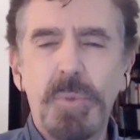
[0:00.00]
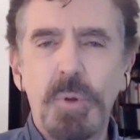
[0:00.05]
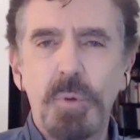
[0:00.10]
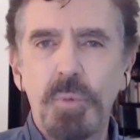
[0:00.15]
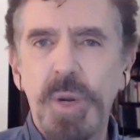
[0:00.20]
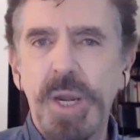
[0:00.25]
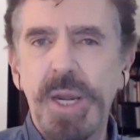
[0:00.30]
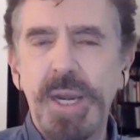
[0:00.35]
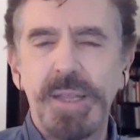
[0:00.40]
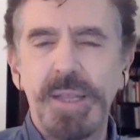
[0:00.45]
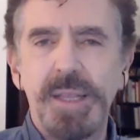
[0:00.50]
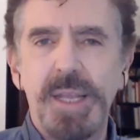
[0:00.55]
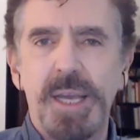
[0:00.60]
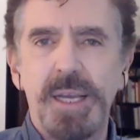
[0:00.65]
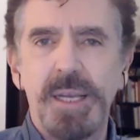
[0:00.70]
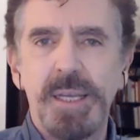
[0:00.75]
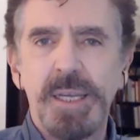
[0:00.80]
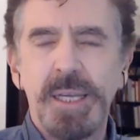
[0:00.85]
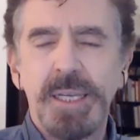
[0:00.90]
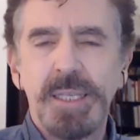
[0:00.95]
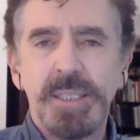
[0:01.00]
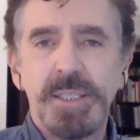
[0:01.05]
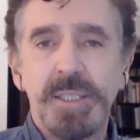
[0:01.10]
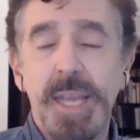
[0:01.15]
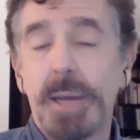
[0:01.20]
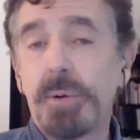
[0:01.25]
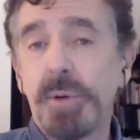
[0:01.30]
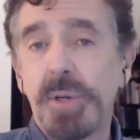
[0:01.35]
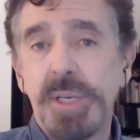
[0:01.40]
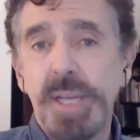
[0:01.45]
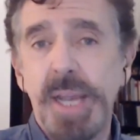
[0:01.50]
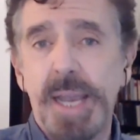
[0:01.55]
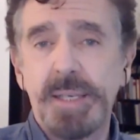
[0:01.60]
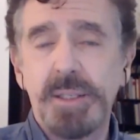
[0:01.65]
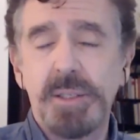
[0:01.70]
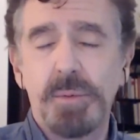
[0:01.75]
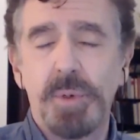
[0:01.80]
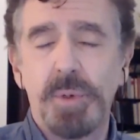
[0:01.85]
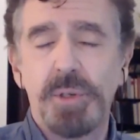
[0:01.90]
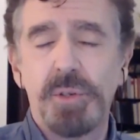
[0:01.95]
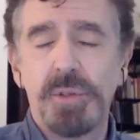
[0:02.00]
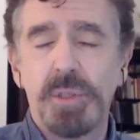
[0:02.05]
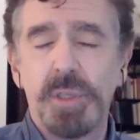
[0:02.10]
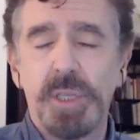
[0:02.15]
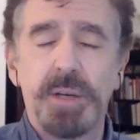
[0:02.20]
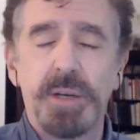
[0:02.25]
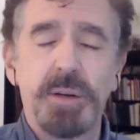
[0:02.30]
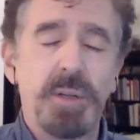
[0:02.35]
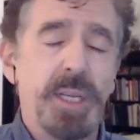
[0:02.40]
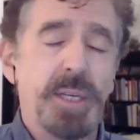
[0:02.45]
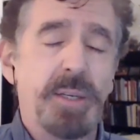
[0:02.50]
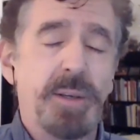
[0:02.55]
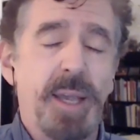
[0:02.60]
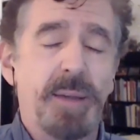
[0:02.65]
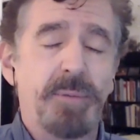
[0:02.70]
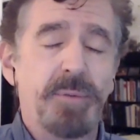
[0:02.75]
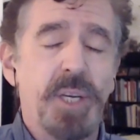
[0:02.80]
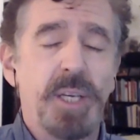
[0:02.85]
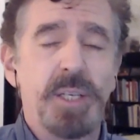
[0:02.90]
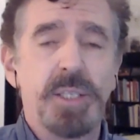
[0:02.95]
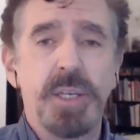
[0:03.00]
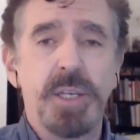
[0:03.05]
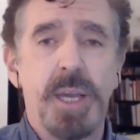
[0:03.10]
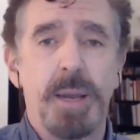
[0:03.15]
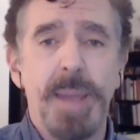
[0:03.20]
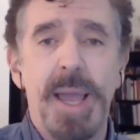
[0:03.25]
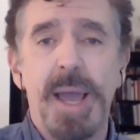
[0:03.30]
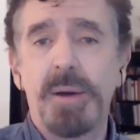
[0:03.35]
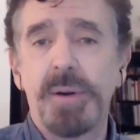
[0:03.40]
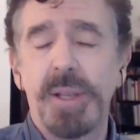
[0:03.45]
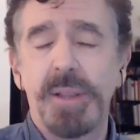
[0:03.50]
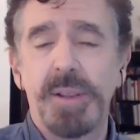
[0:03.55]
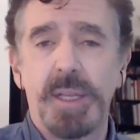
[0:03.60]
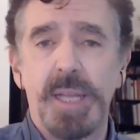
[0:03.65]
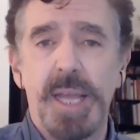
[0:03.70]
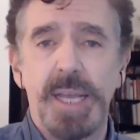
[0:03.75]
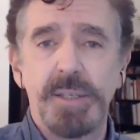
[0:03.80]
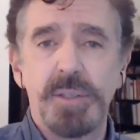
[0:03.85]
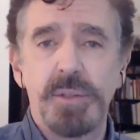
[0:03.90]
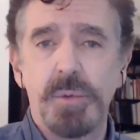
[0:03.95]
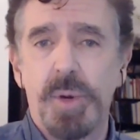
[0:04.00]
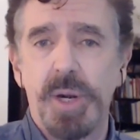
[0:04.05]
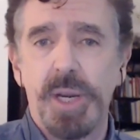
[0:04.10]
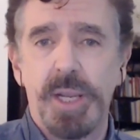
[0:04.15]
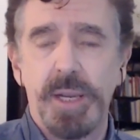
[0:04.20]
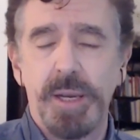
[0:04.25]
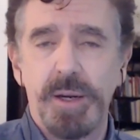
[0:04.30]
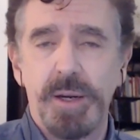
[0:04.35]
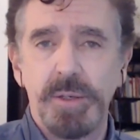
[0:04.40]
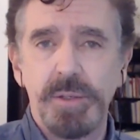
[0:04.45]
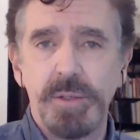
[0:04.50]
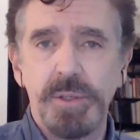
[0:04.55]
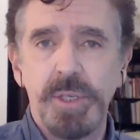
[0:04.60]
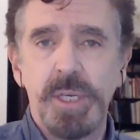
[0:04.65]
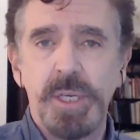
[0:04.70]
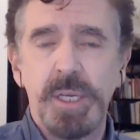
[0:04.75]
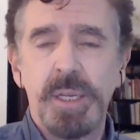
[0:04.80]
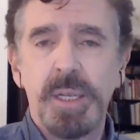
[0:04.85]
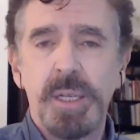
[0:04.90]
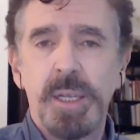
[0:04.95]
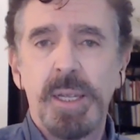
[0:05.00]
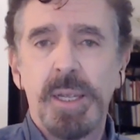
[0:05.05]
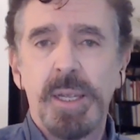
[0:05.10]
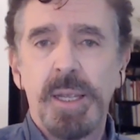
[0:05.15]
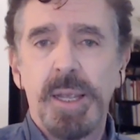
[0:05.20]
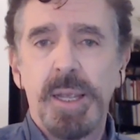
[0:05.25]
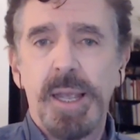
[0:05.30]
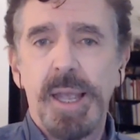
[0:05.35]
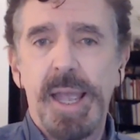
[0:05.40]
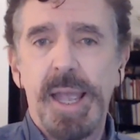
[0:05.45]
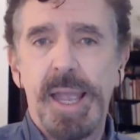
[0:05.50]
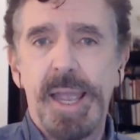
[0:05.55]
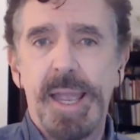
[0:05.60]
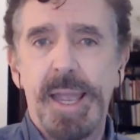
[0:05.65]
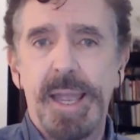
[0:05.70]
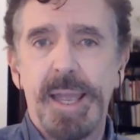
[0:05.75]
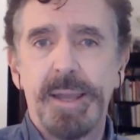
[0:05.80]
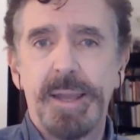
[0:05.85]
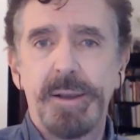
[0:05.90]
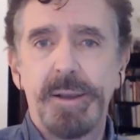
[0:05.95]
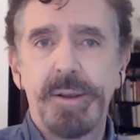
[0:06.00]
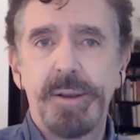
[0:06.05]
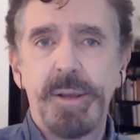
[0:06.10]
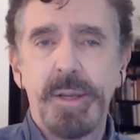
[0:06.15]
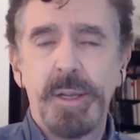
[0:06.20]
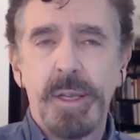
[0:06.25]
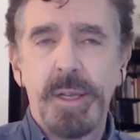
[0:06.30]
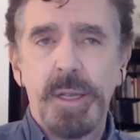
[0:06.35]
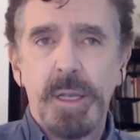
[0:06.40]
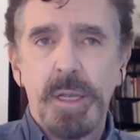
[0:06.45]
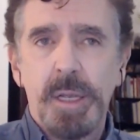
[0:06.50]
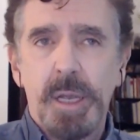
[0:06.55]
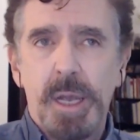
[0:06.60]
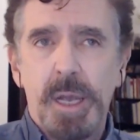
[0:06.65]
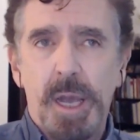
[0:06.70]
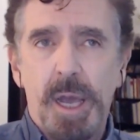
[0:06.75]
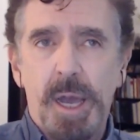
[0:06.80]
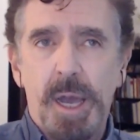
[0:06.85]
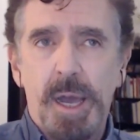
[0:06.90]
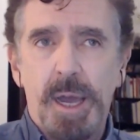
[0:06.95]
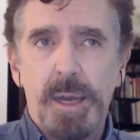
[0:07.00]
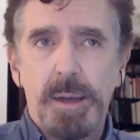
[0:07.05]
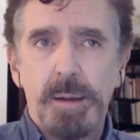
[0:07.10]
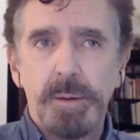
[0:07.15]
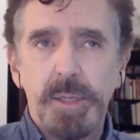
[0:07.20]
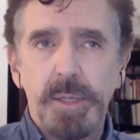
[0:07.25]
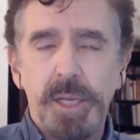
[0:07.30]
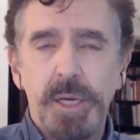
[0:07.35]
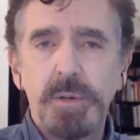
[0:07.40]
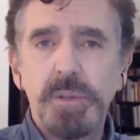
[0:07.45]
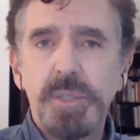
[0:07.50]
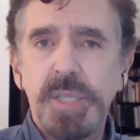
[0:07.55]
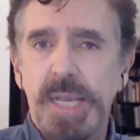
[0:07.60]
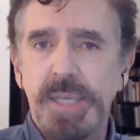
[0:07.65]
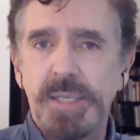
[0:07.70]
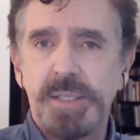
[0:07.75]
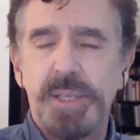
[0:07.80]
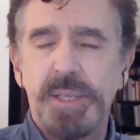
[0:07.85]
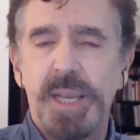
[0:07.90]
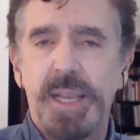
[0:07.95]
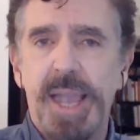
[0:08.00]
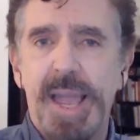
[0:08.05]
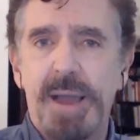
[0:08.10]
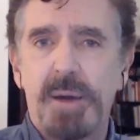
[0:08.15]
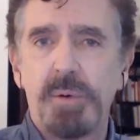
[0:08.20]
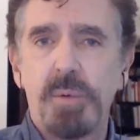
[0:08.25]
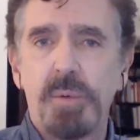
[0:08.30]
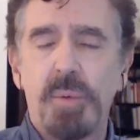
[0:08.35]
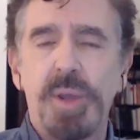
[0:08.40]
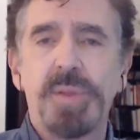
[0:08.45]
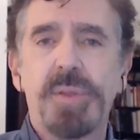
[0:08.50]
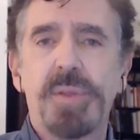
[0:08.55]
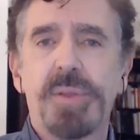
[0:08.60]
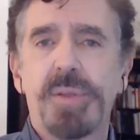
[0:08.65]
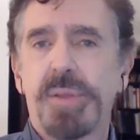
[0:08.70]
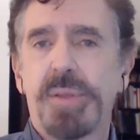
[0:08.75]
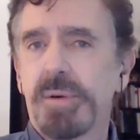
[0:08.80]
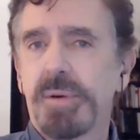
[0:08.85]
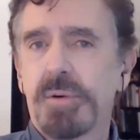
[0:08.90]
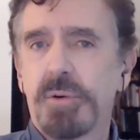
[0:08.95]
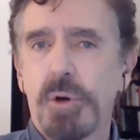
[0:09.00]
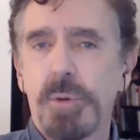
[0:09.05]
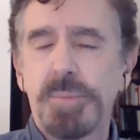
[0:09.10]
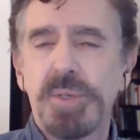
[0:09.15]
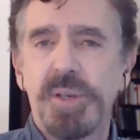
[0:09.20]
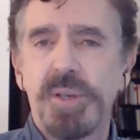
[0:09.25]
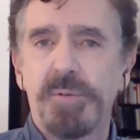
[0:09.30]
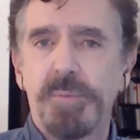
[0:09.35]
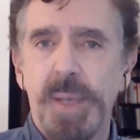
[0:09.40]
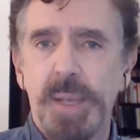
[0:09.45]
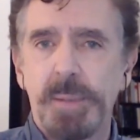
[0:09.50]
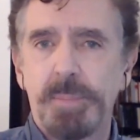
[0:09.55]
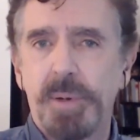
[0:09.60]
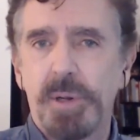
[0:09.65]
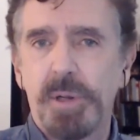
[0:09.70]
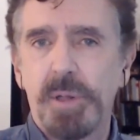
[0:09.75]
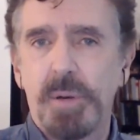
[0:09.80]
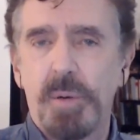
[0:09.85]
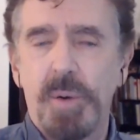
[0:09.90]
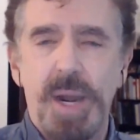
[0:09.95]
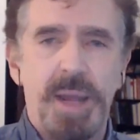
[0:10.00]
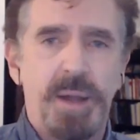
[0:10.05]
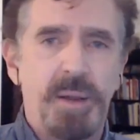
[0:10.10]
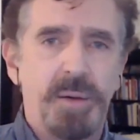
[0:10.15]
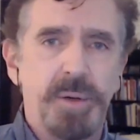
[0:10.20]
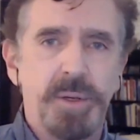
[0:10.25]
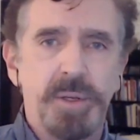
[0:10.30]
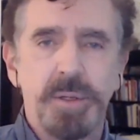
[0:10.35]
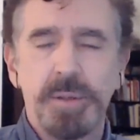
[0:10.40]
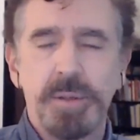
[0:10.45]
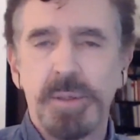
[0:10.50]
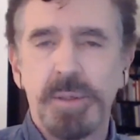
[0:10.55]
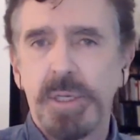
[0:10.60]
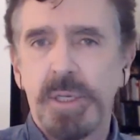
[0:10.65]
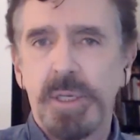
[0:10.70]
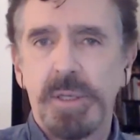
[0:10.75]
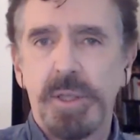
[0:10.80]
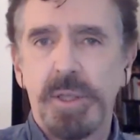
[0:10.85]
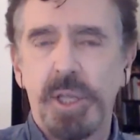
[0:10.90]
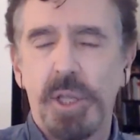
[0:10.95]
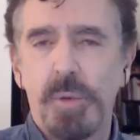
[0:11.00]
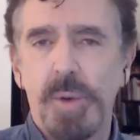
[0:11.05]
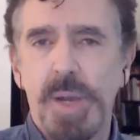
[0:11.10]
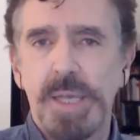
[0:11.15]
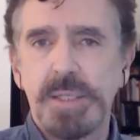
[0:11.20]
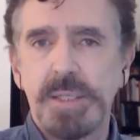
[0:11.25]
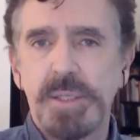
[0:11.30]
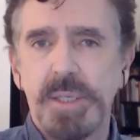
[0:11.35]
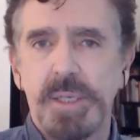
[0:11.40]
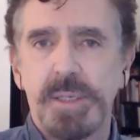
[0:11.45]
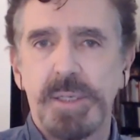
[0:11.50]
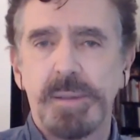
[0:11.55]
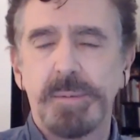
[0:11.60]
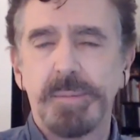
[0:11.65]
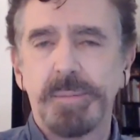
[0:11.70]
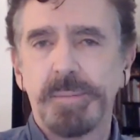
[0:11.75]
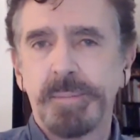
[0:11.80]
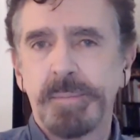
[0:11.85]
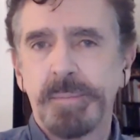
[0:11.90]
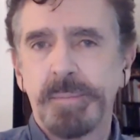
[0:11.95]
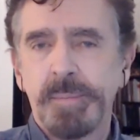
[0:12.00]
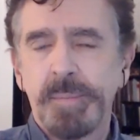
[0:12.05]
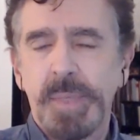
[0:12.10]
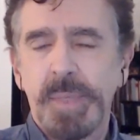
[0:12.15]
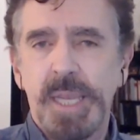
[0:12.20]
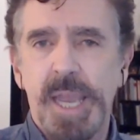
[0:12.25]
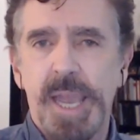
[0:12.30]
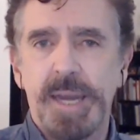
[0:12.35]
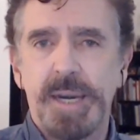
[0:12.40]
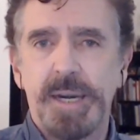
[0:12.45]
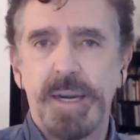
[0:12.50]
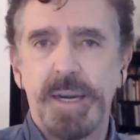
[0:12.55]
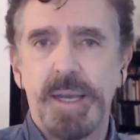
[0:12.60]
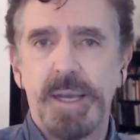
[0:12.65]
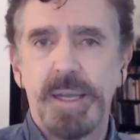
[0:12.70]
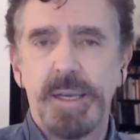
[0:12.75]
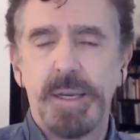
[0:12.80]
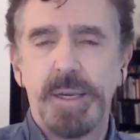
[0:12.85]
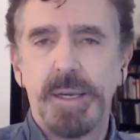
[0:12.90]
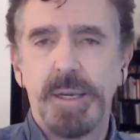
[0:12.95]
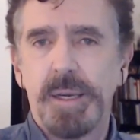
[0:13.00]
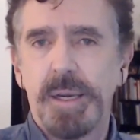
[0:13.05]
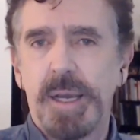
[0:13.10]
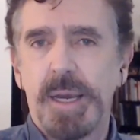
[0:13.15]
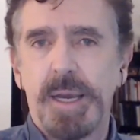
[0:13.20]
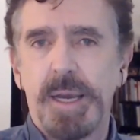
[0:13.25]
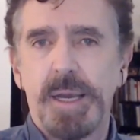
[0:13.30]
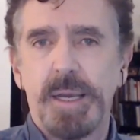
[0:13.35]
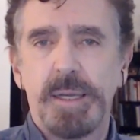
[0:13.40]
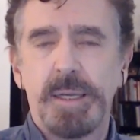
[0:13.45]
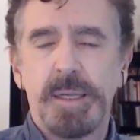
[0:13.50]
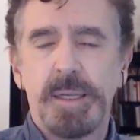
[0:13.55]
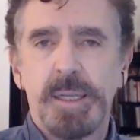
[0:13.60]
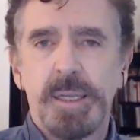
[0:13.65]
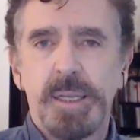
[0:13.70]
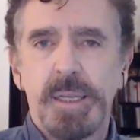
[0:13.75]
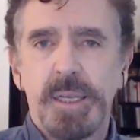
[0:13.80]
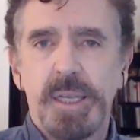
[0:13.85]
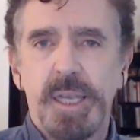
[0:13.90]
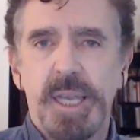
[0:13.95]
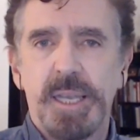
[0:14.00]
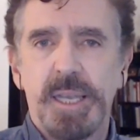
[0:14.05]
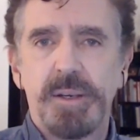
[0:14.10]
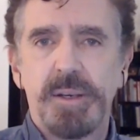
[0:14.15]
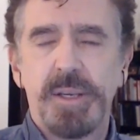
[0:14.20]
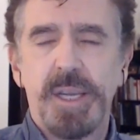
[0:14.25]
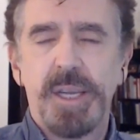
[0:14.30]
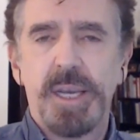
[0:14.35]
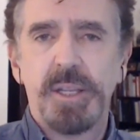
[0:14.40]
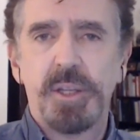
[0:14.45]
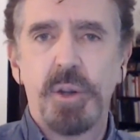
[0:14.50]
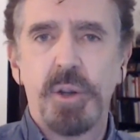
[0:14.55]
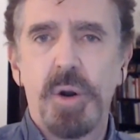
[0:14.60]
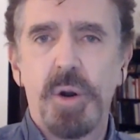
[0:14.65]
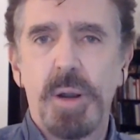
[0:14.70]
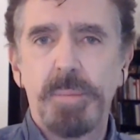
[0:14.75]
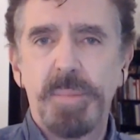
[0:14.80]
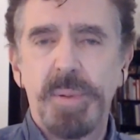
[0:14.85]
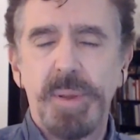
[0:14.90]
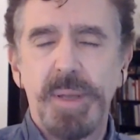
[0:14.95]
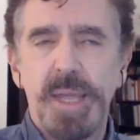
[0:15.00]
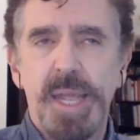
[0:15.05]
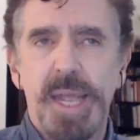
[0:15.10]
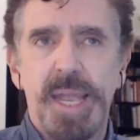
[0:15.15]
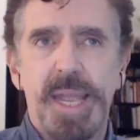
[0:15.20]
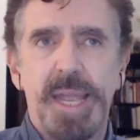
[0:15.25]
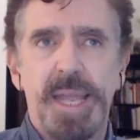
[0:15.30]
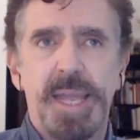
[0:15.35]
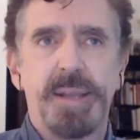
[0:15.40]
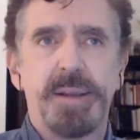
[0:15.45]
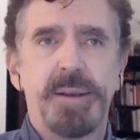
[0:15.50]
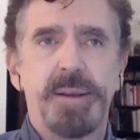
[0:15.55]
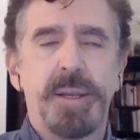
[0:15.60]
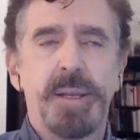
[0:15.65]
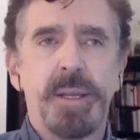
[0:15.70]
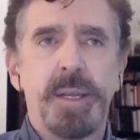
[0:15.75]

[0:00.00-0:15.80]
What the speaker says: reading the sacred texts, which literally have just come out in the last 20 years, and testing out with groups of people around the U.S. and Canada and Europe, and